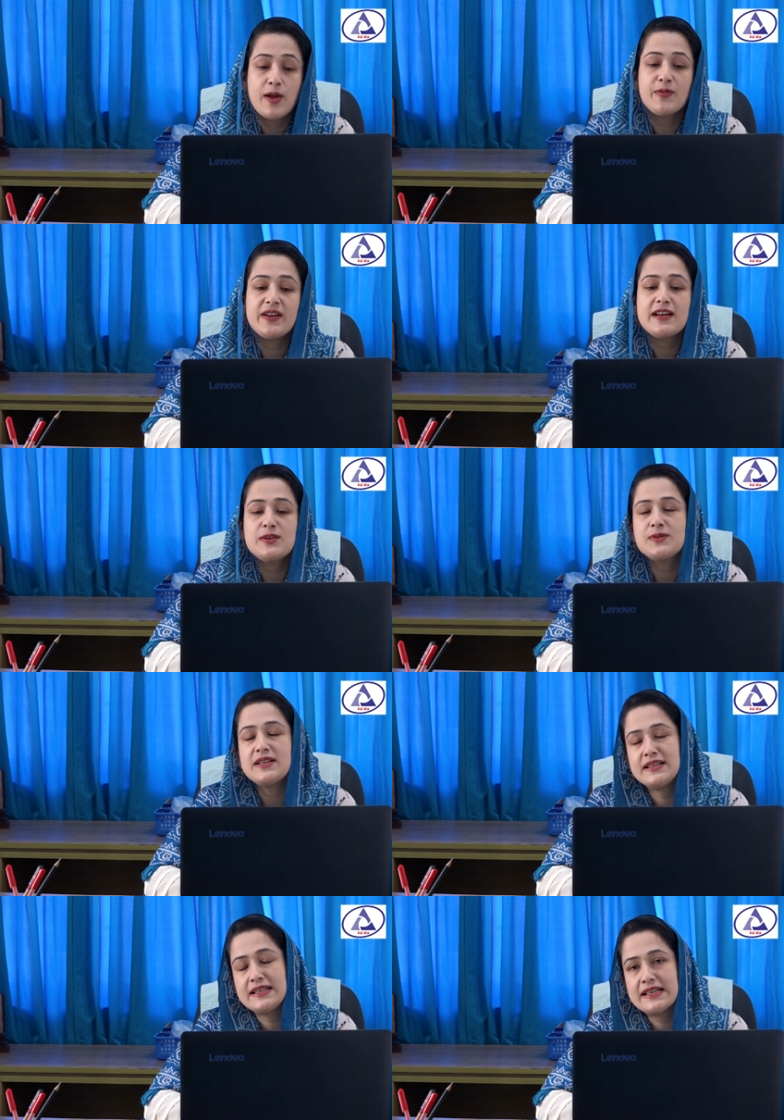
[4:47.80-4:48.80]

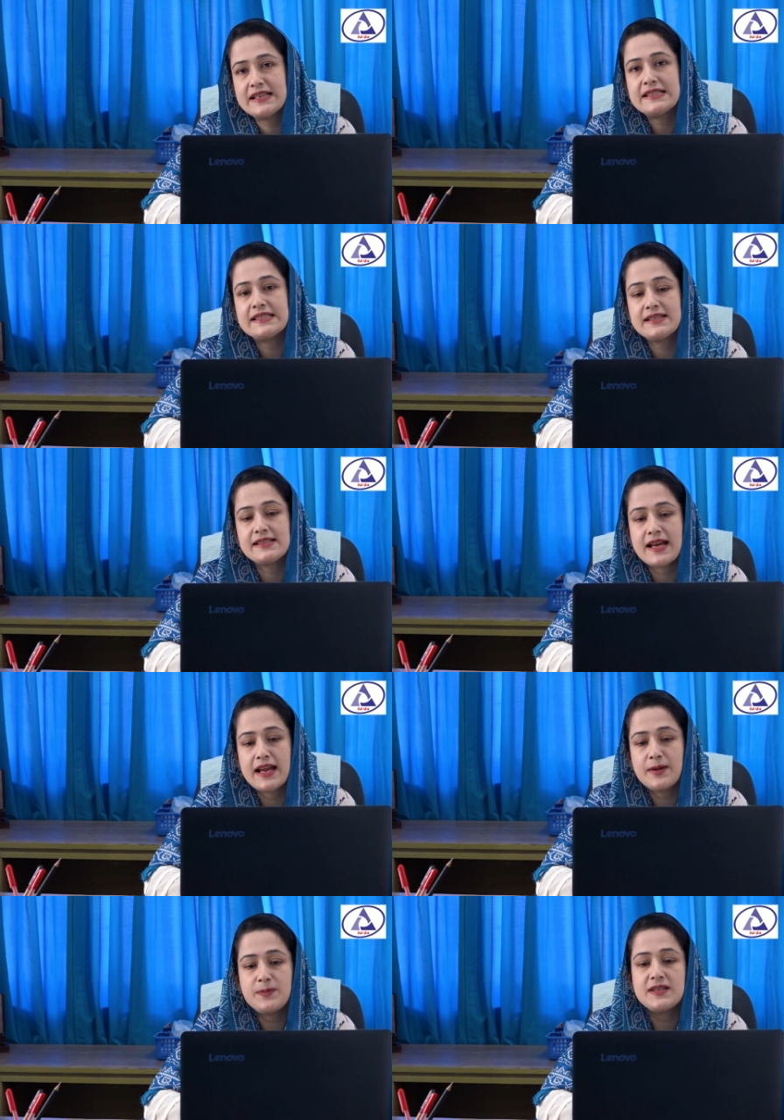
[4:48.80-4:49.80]
Phenytoin decrease the
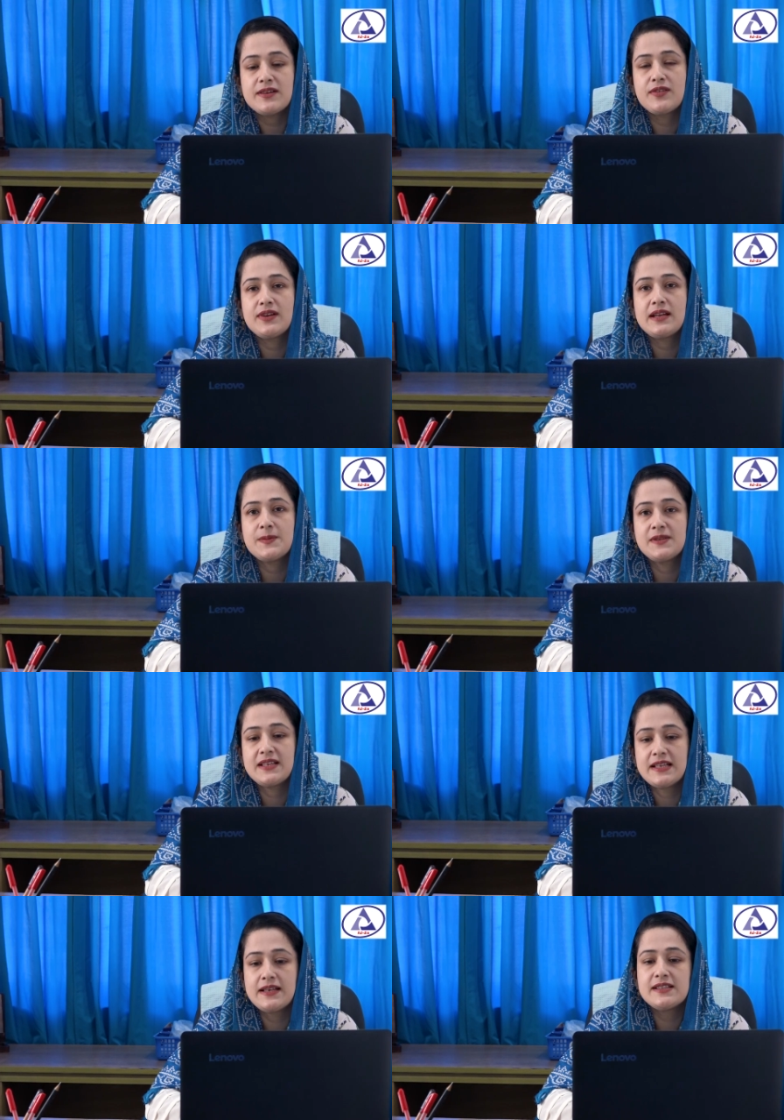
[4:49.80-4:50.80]
synaptic
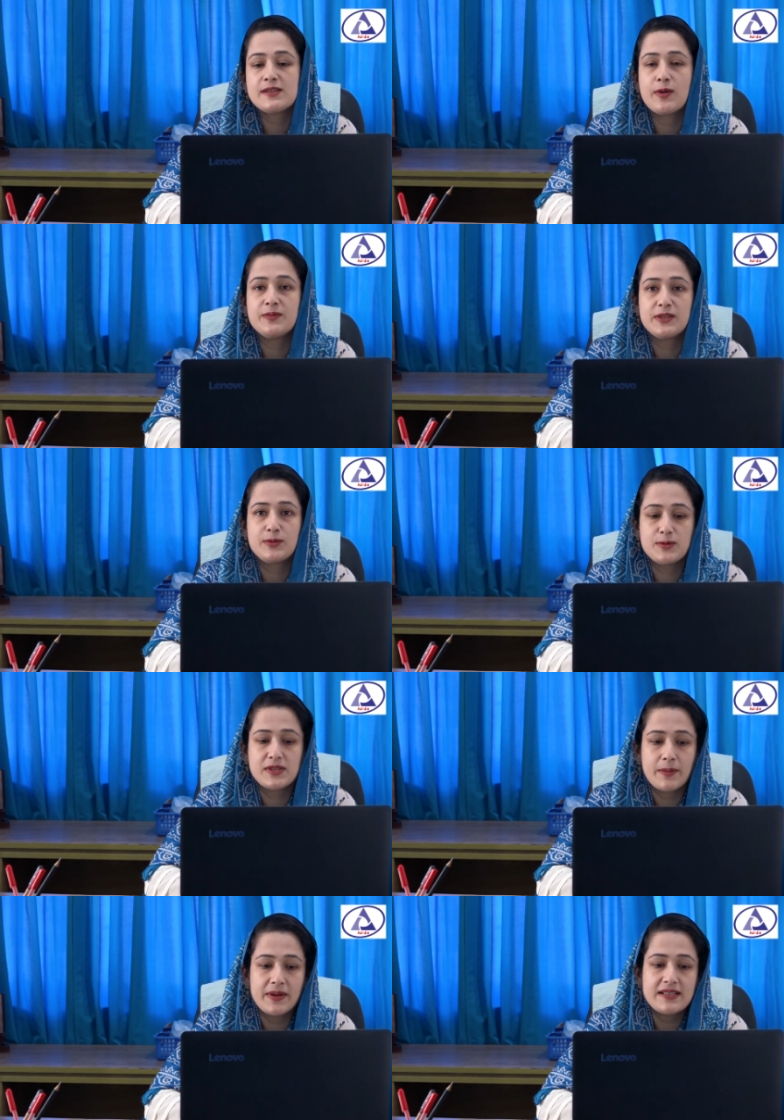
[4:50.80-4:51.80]
release of the
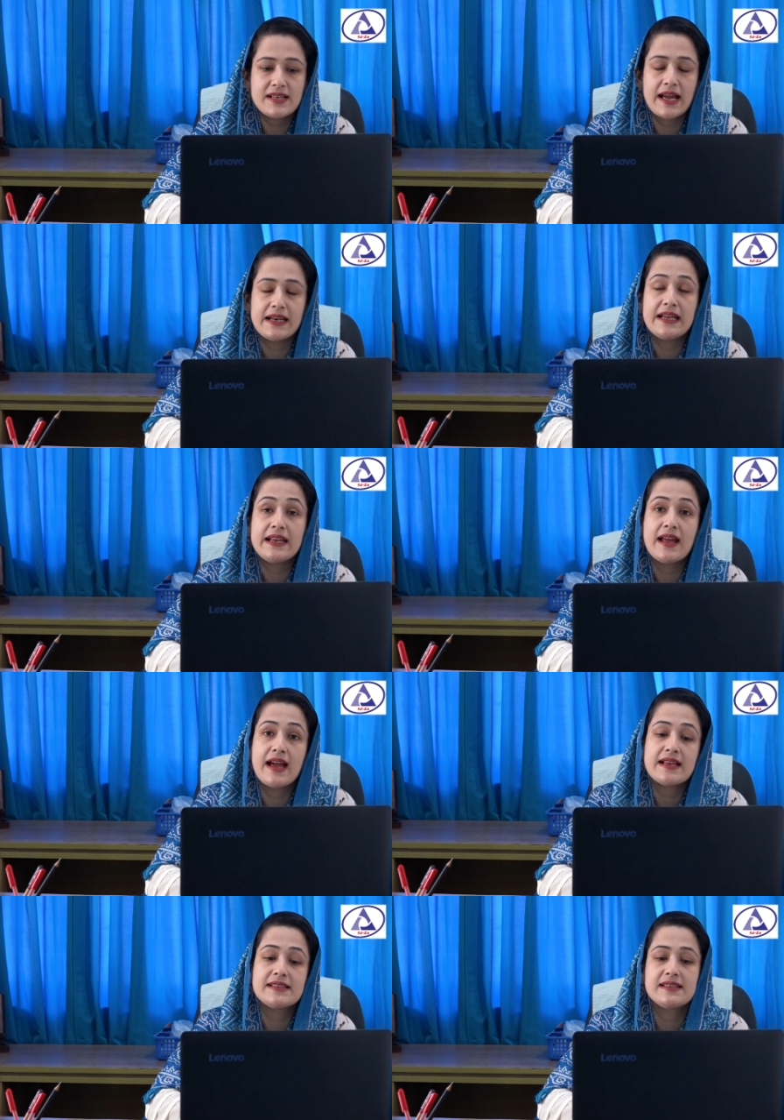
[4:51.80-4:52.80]
glutamate and
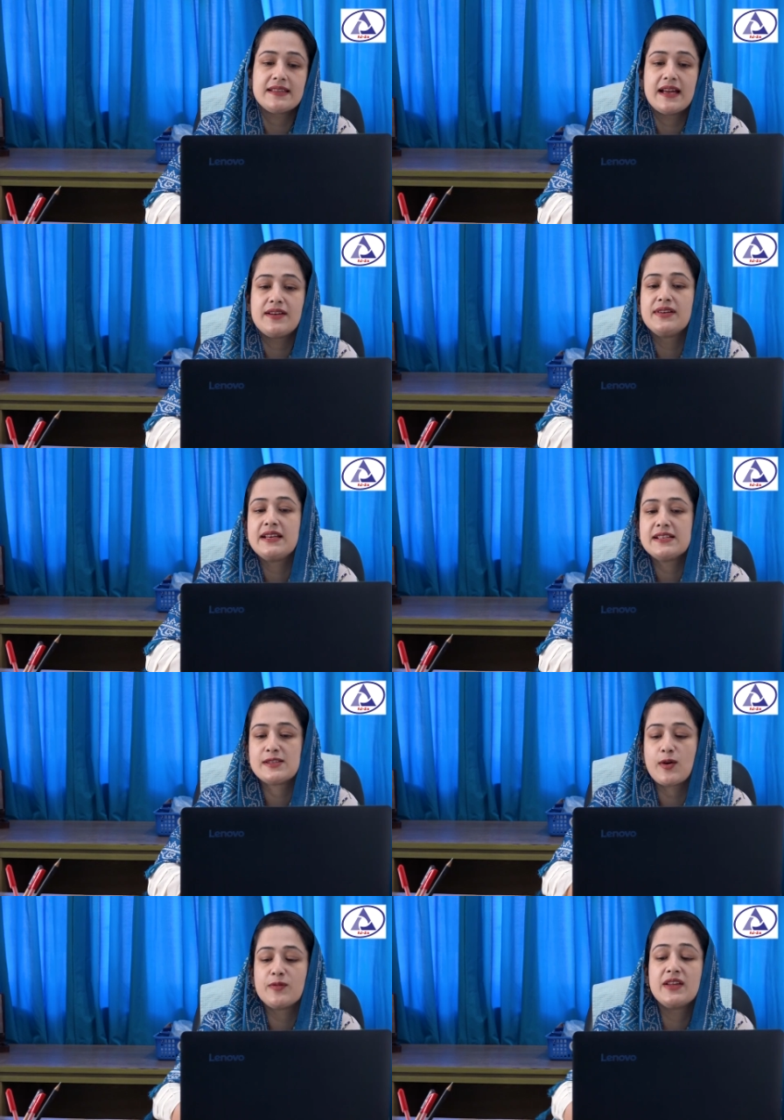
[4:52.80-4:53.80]
enhance the
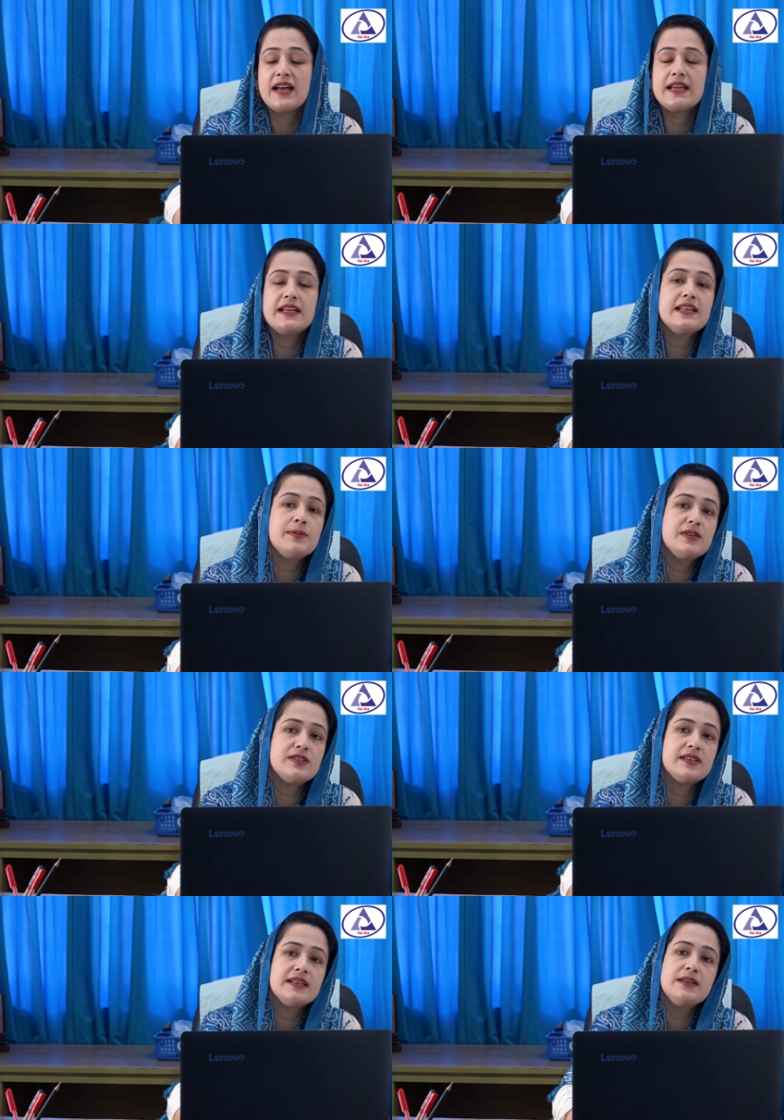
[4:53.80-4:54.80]
release of the
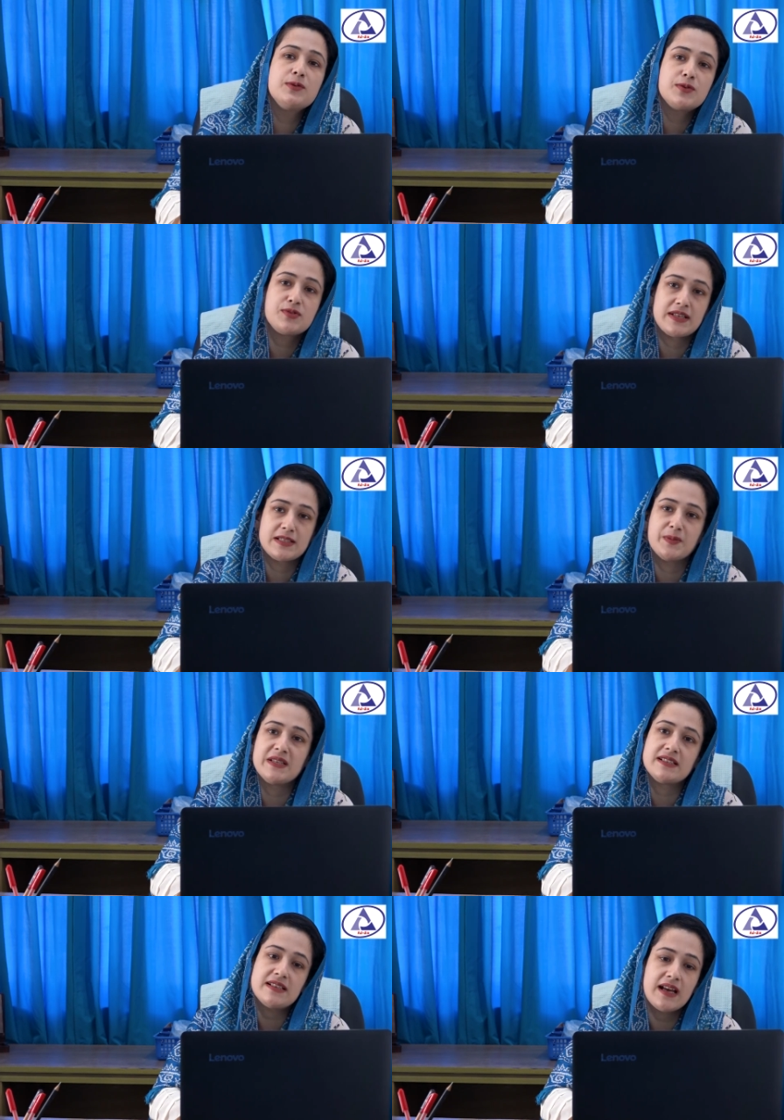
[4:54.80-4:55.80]
inhibitory
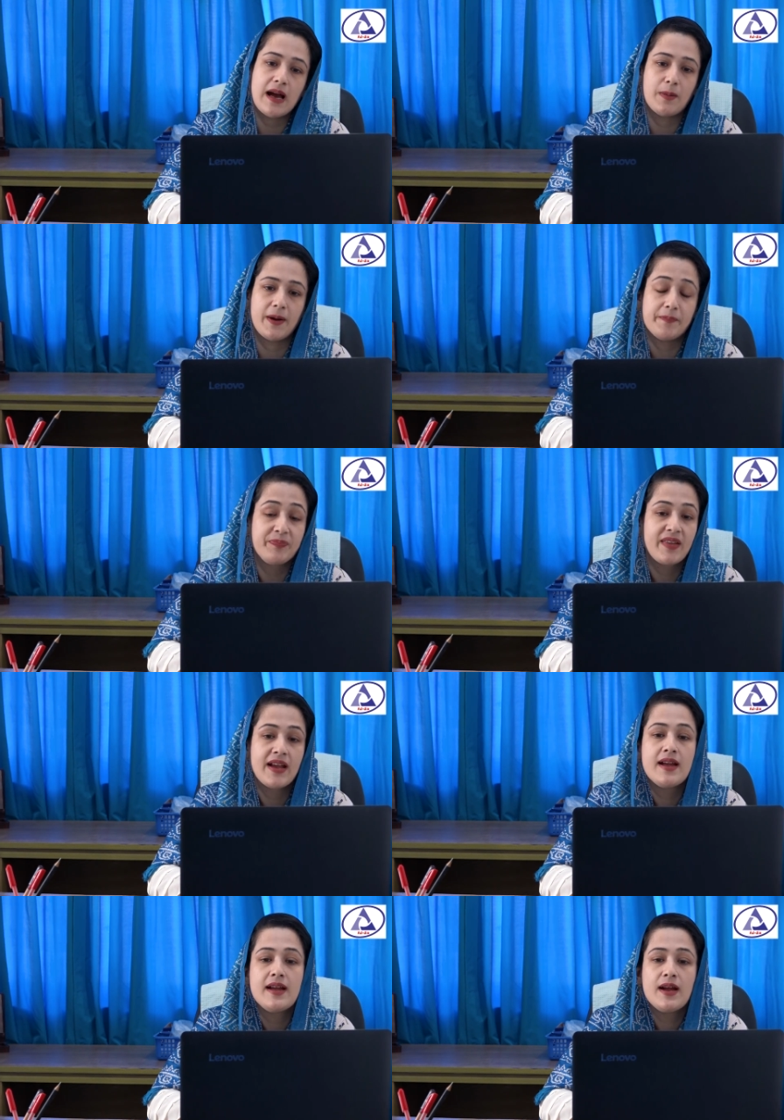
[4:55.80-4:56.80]
neurotransmitter GABA.
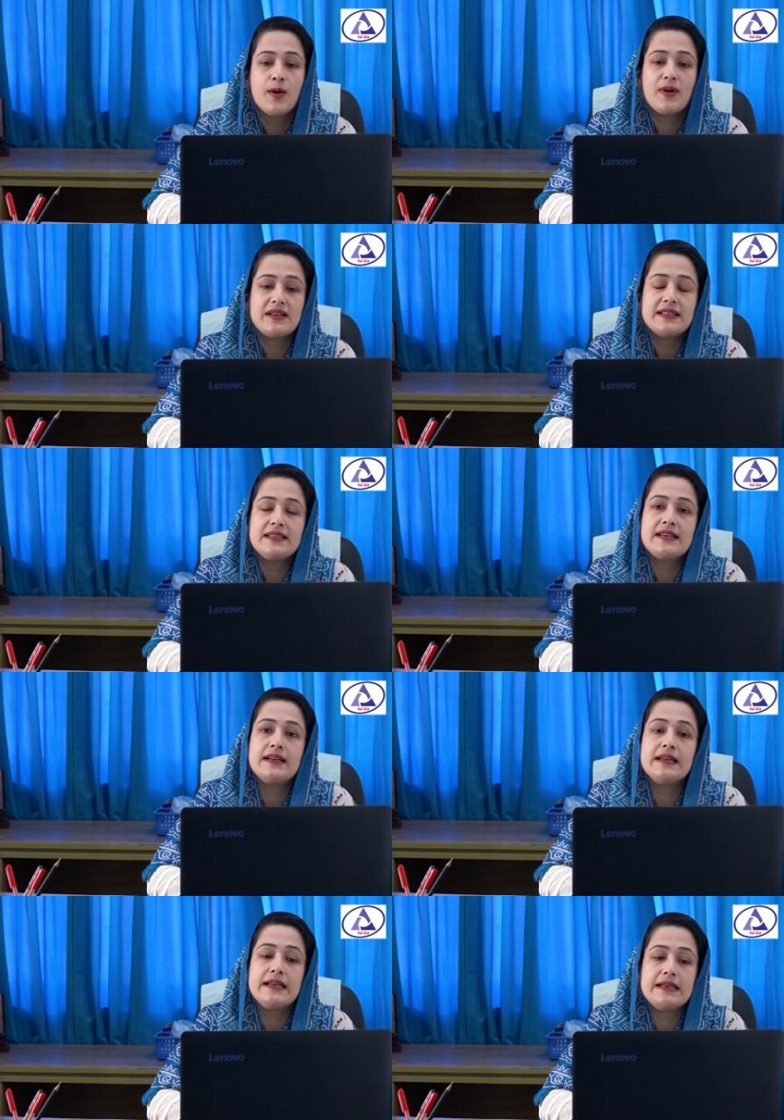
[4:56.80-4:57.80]
What are
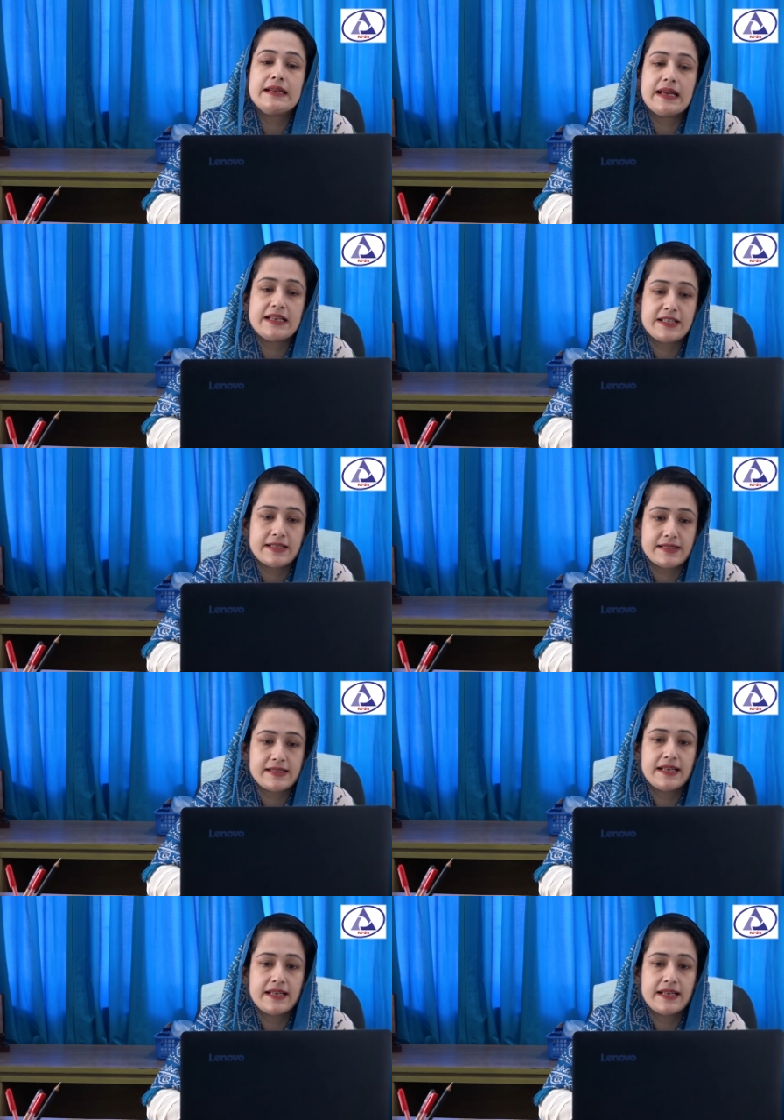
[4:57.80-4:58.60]
their indications?